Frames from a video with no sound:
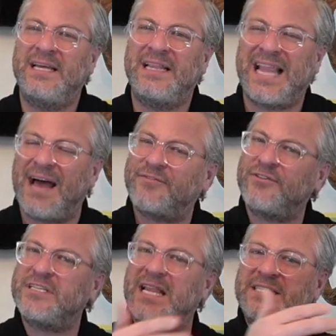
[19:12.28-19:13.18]
Laughter
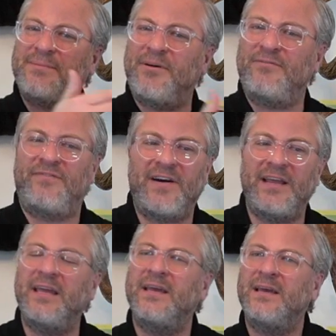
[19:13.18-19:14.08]
is less about
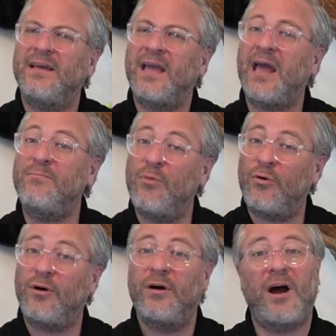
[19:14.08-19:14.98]
funny and
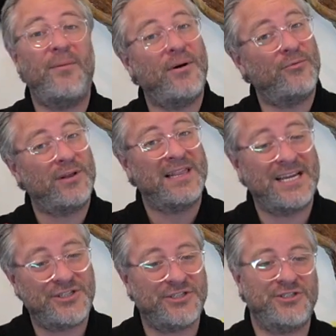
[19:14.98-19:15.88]
more about
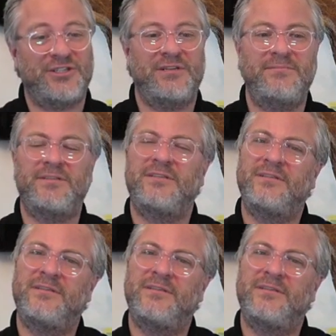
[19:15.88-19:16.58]
relationships.